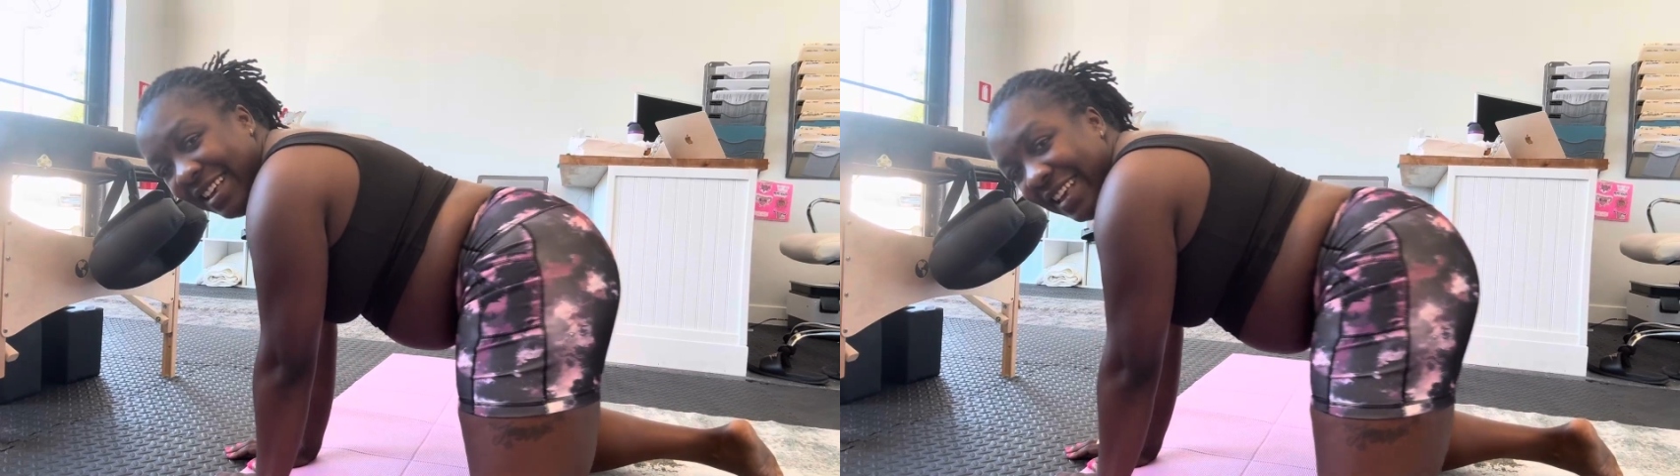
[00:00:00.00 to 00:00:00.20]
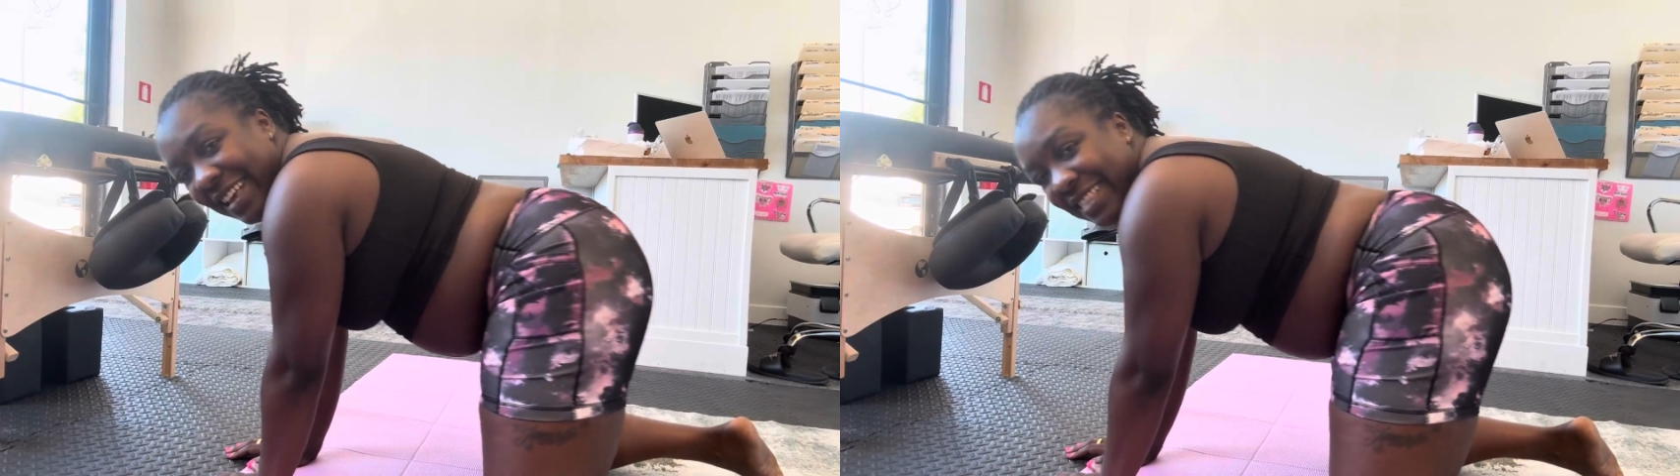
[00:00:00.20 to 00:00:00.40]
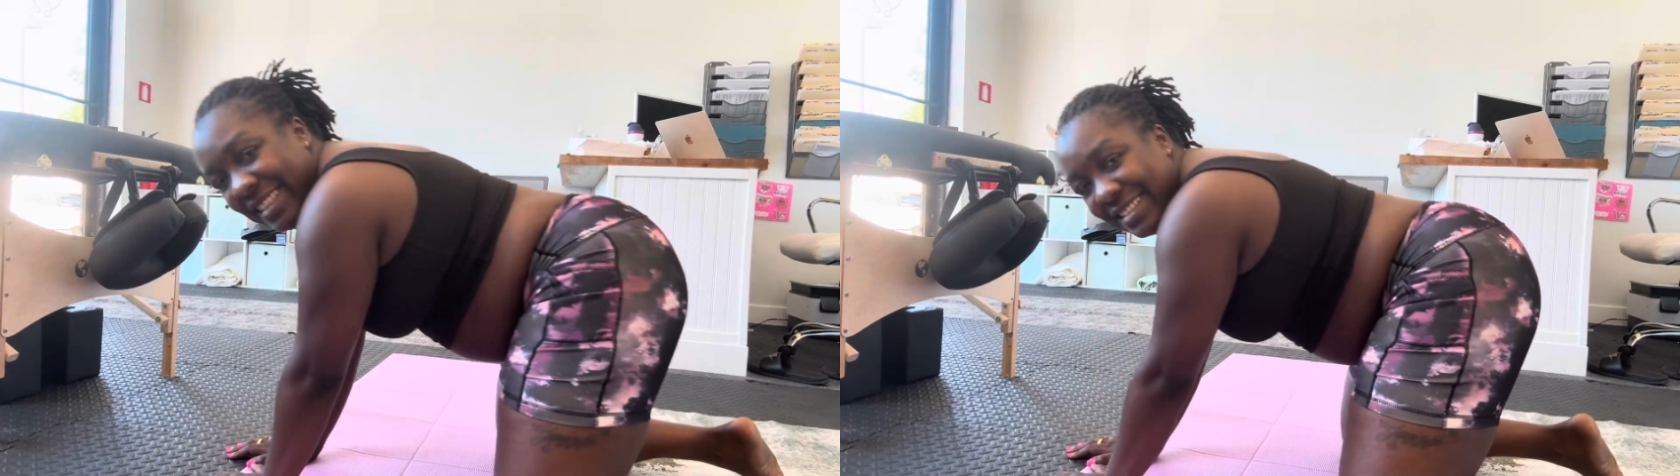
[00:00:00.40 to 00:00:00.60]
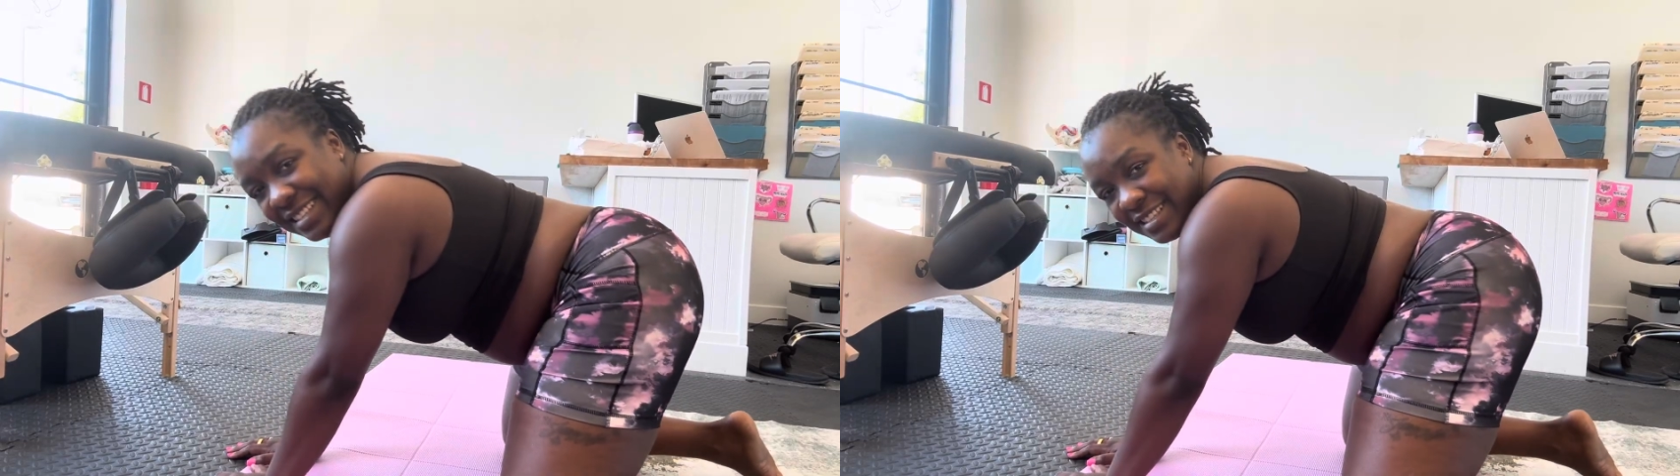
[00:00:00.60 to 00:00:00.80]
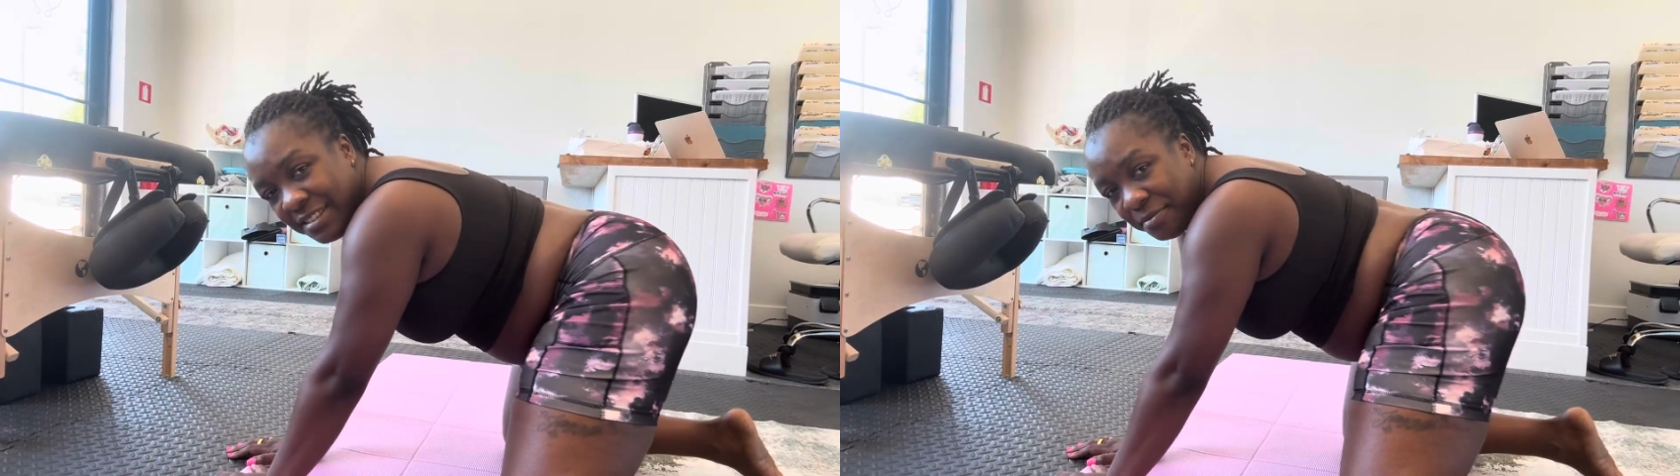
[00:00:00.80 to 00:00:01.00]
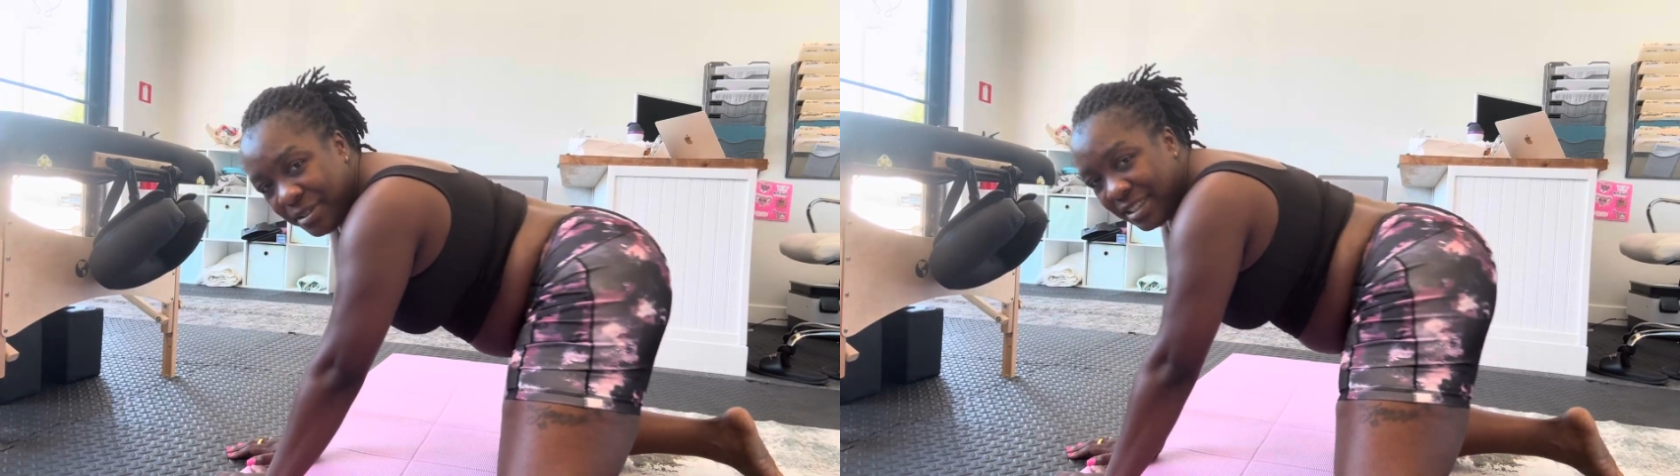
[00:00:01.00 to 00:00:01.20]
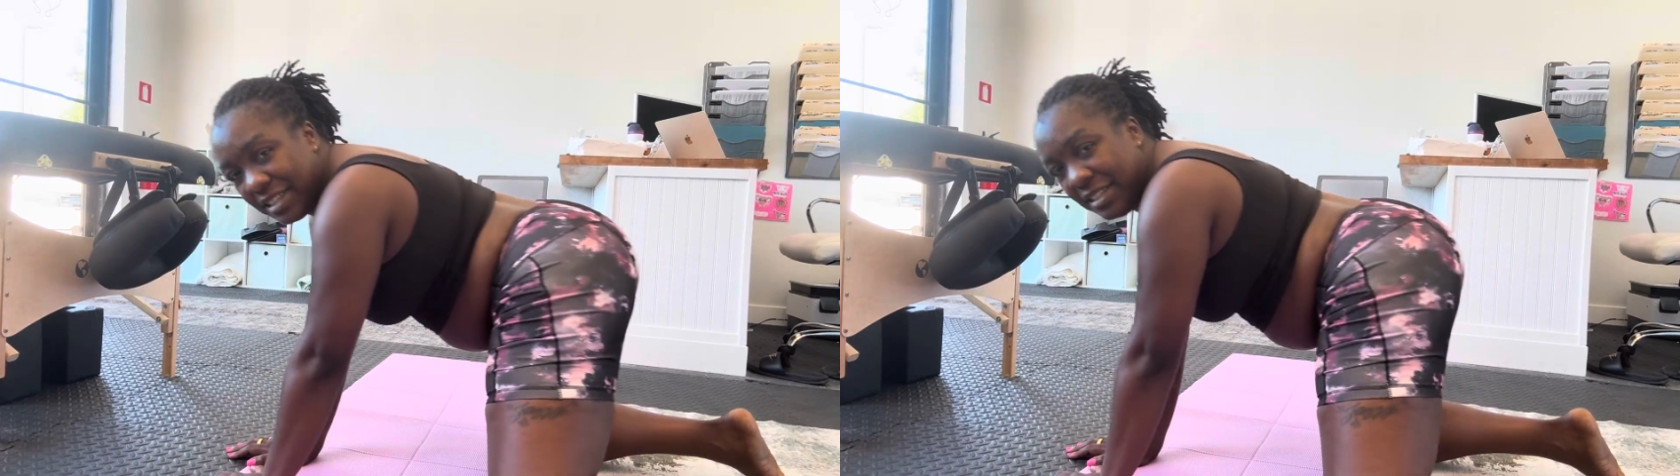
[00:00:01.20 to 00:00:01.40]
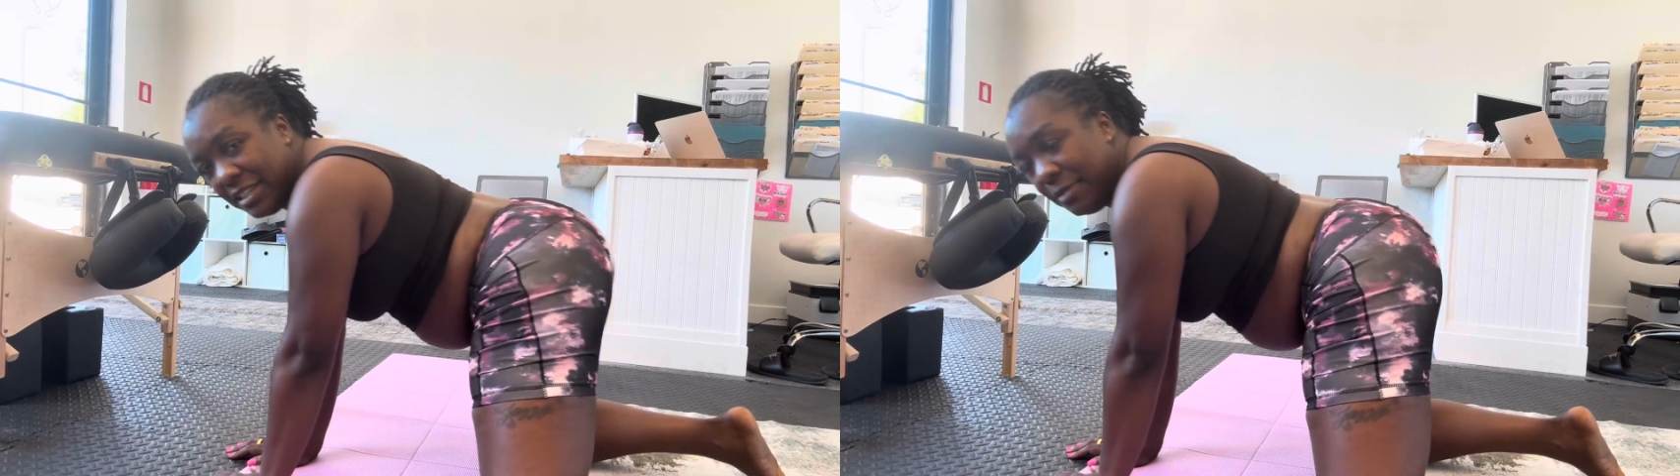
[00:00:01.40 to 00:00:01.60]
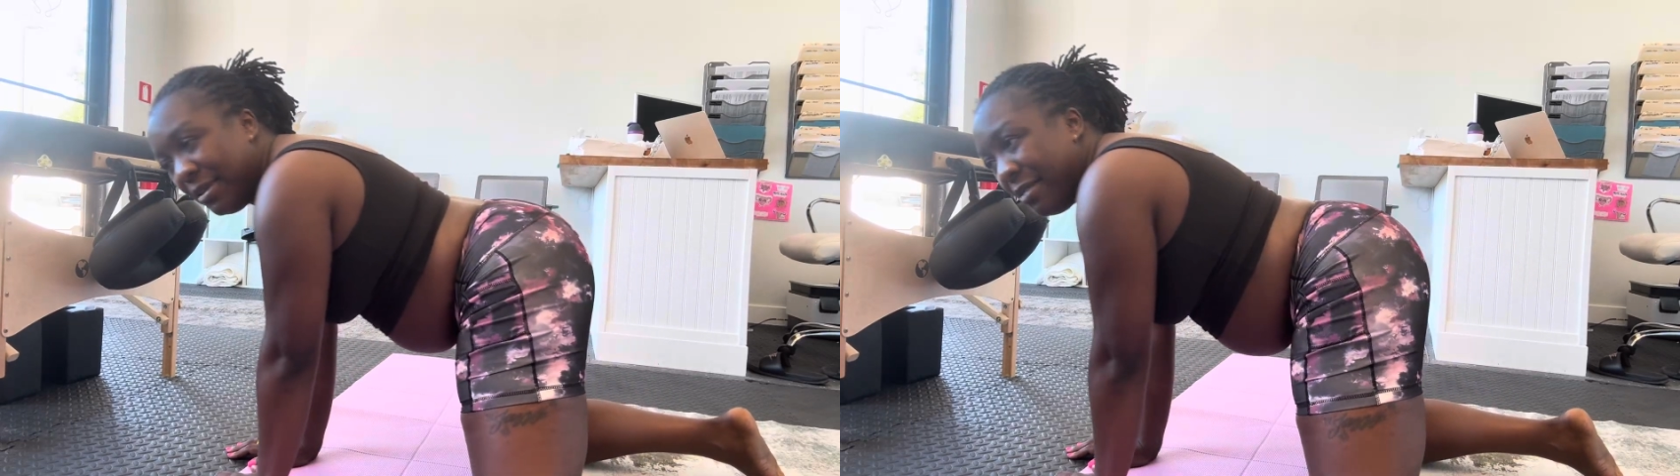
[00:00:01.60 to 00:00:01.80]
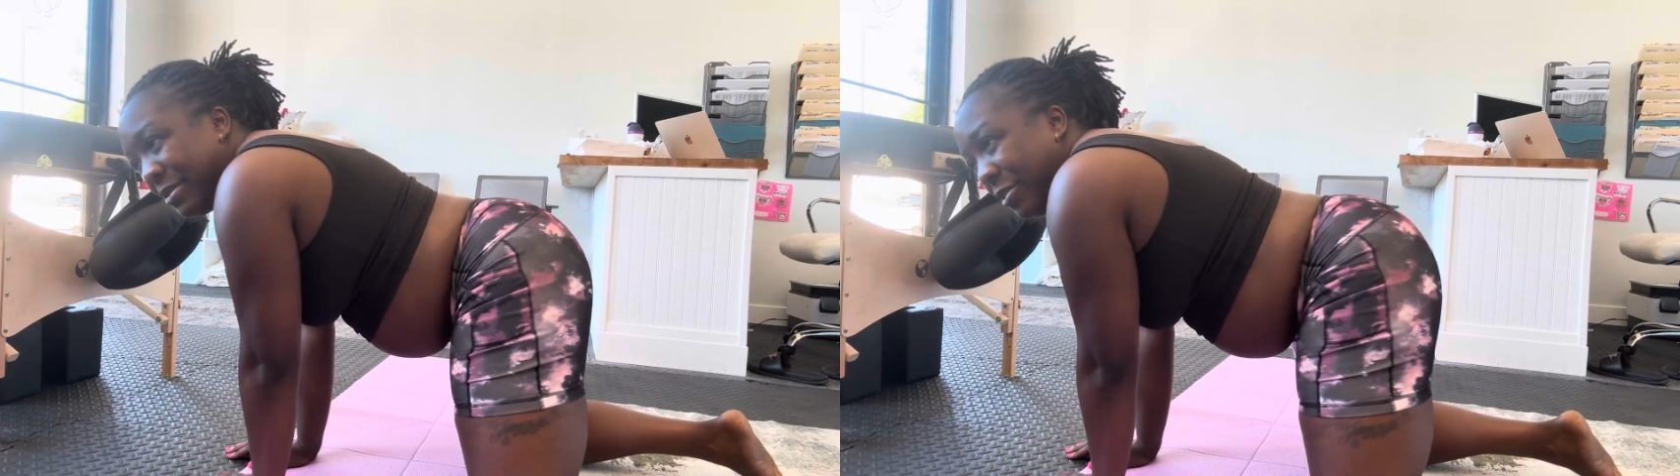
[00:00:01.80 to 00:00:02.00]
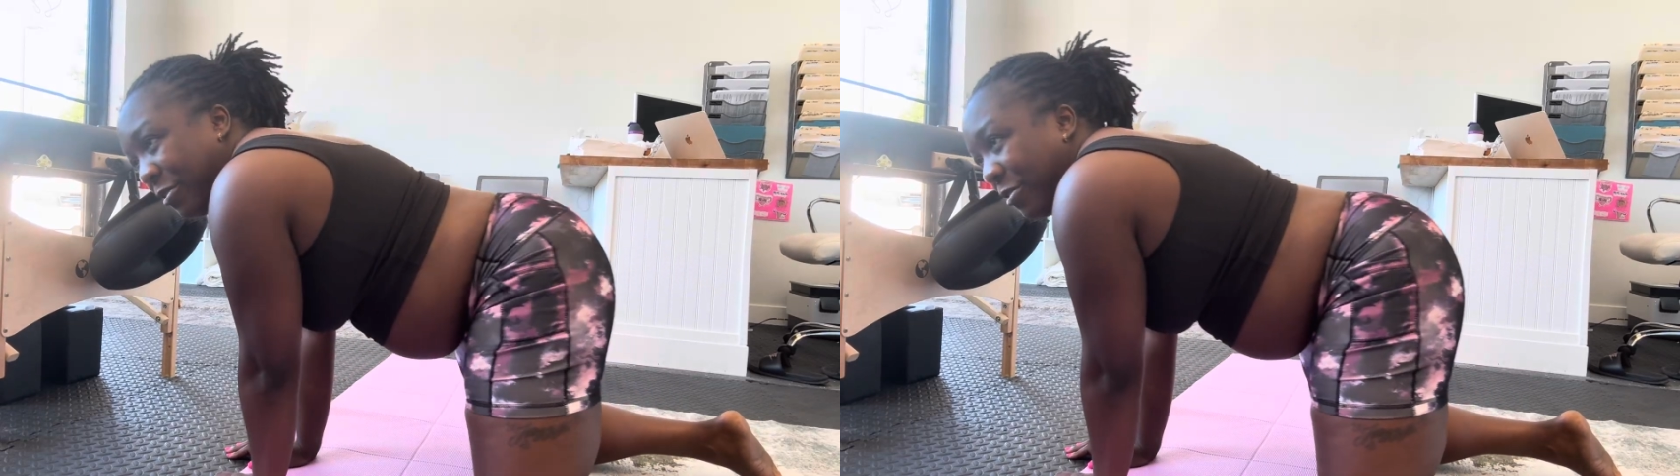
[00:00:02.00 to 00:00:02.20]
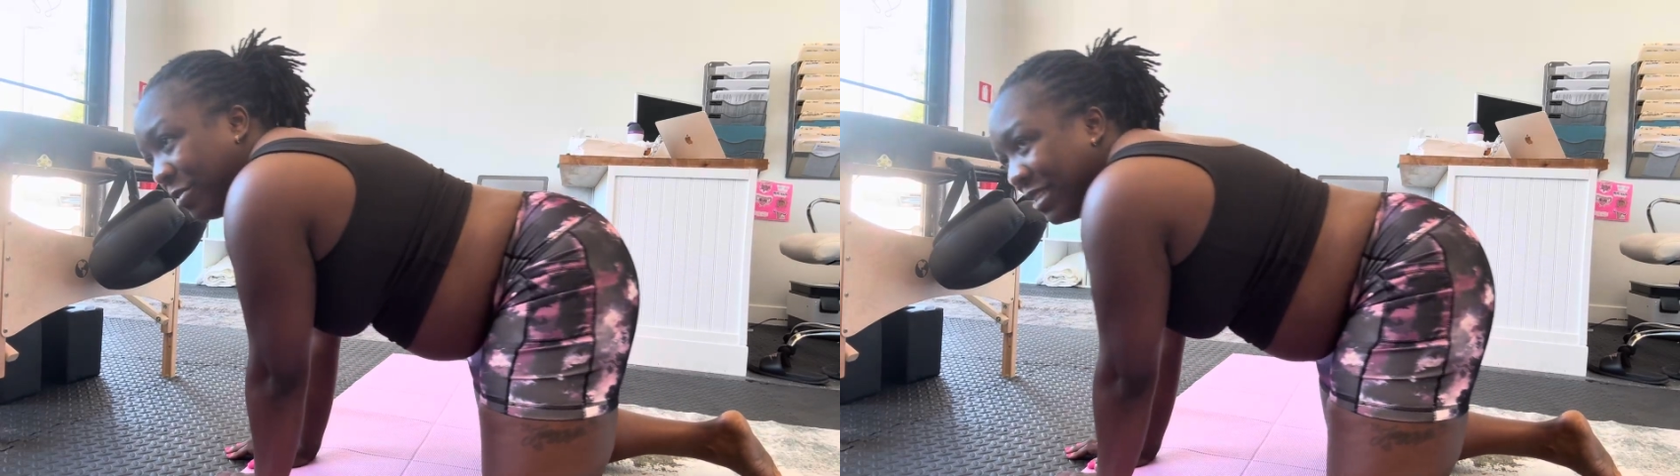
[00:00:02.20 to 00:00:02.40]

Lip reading: and this isn't really a deep hip circle.